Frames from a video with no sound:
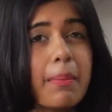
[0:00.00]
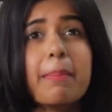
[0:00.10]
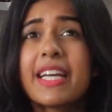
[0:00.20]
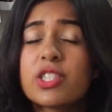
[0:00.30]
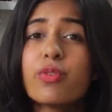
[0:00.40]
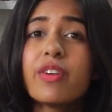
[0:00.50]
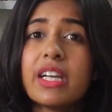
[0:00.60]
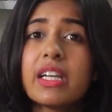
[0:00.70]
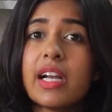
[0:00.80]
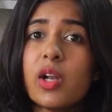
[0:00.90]
Makes you
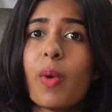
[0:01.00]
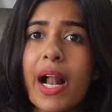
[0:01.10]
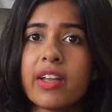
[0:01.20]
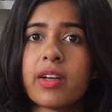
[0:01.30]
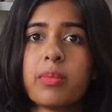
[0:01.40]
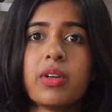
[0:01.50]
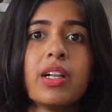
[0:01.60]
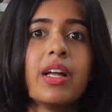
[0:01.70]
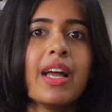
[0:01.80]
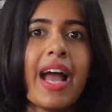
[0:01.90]
feel a little
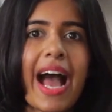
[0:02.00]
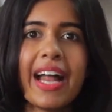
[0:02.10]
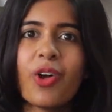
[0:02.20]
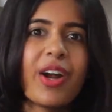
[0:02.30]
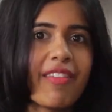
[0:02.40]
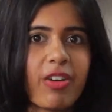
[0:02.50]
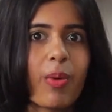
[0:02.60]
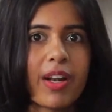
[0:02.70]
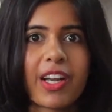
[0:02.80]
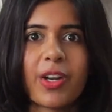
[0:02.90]
vulnerable, and not
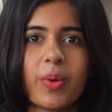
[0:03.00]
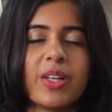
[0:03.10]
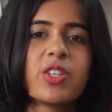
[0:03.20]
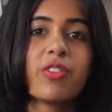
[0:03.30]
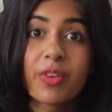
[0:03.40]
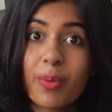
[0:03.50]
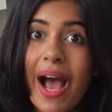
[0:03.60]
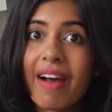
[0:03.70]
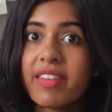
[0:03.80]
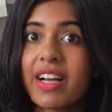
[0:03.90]
everyone can do it. So if you
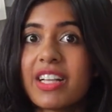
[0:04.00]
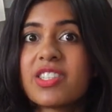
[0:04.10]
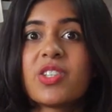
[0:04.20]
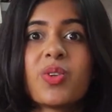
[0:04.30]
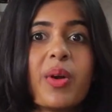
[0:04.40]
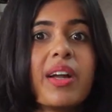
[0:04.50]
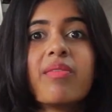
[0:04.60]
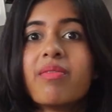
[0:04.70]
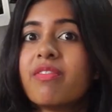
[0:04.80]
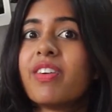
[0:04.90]
have the guts to do it,
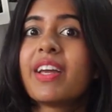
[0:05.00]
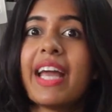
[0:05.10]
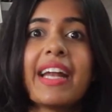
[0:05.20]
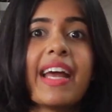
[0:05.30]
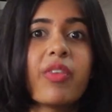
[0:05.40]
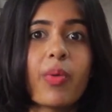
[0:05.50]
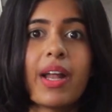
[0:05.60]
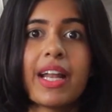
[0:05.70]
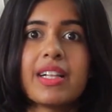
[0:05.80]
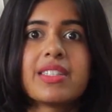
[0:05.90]
forget
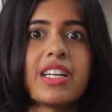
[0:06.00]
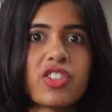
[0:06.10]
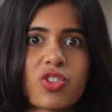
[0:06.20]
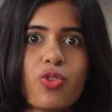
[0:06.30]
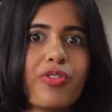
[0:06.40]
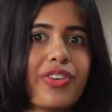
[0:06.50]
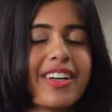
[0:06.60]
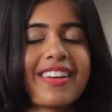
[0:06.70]
everyone else and just go for